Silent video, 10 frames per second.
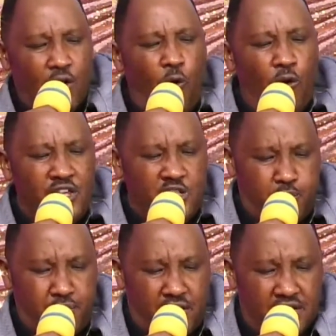Holy
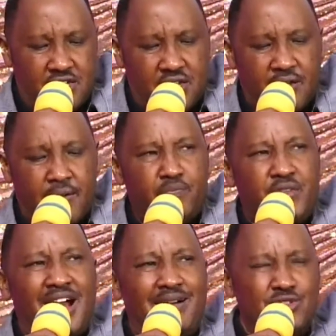Spirit,
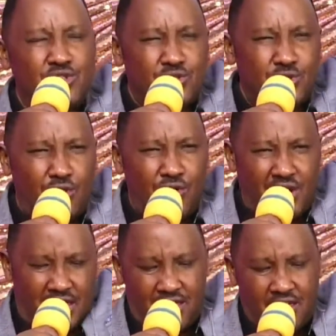I'm
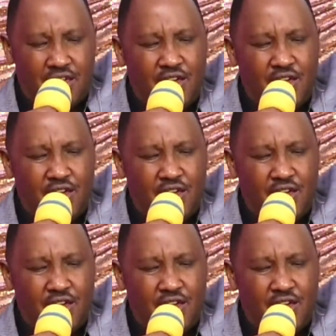sorry